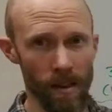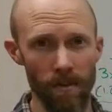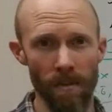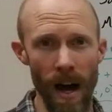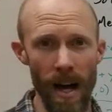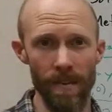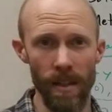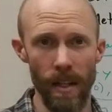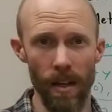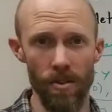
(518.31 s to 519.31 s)
5 on
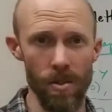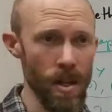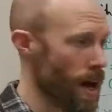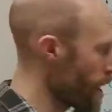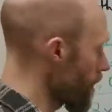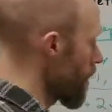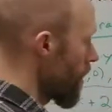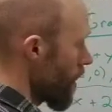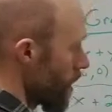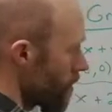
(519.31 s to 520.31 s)
the other side.
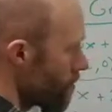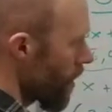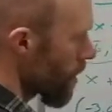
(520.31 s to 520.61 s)
And in fact,